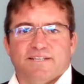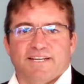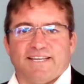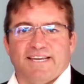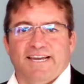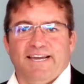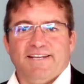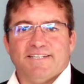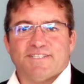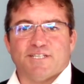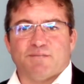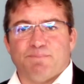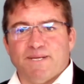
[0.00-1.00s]
Okay,
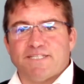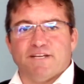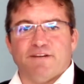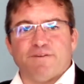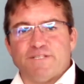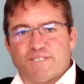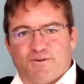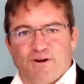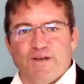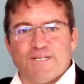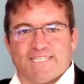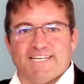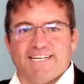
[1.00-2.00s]
so it's a big difference,
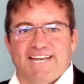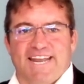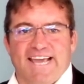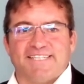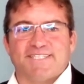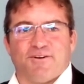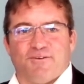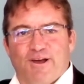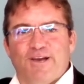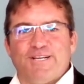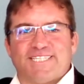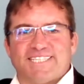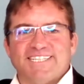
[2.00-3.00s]
gross and net.
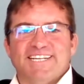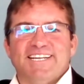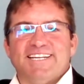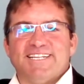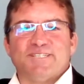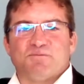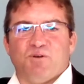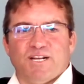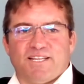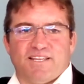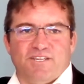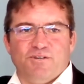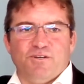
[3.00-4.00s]
Gross is
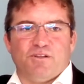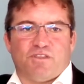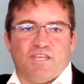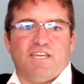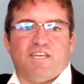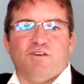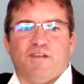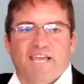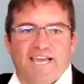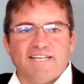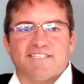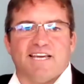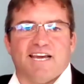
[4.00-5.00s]
what you think you
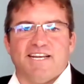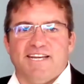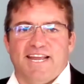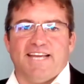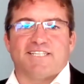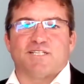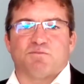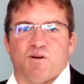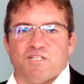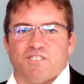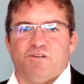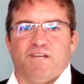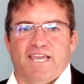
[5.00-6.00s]
get, and net is
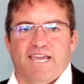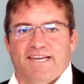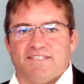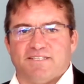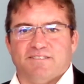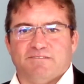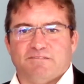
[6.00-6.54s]
what you get.